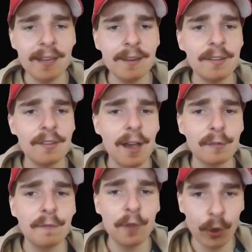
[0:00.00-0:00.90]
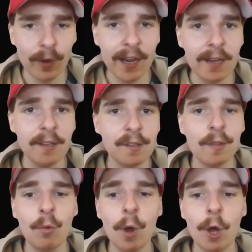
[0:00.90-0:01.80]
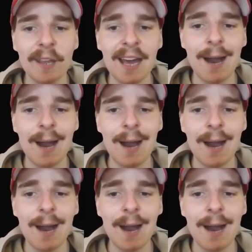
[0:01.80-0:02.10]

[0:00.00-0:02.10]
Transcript: in his last few innings in the World